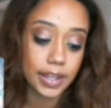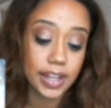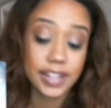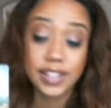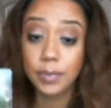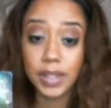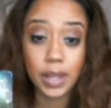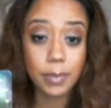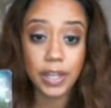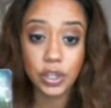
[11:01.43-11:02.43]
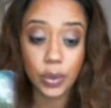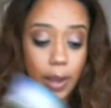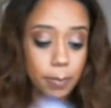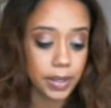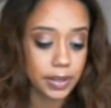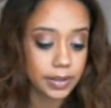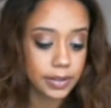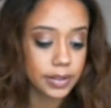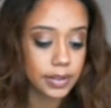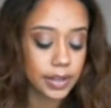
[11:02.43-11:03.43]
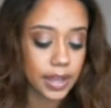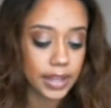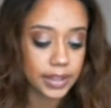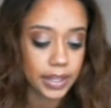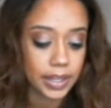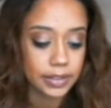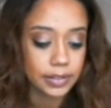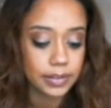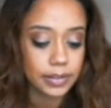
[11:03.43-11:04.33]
It's something that makes you happy at the end.